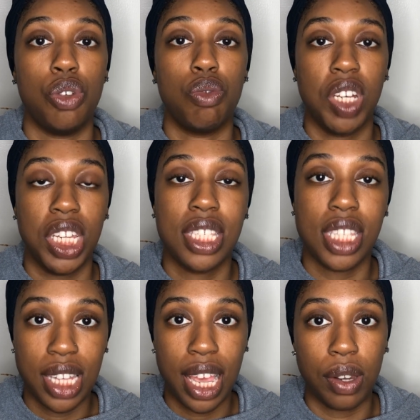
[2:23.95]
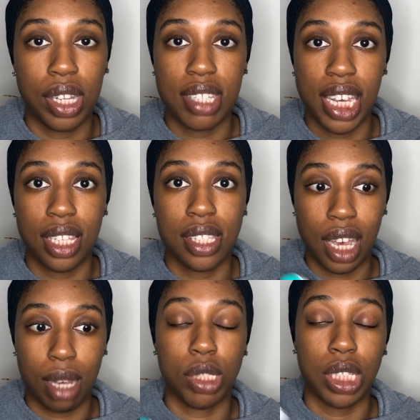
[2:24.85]
So you really sit down and take the
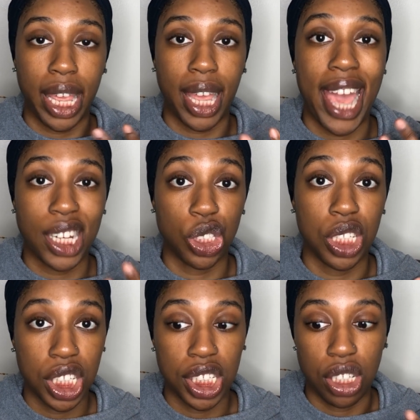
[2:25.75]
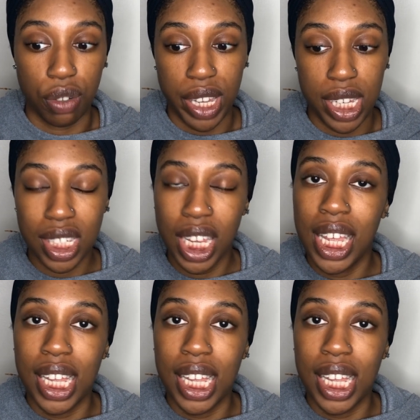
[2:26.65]
time to like actually clean your face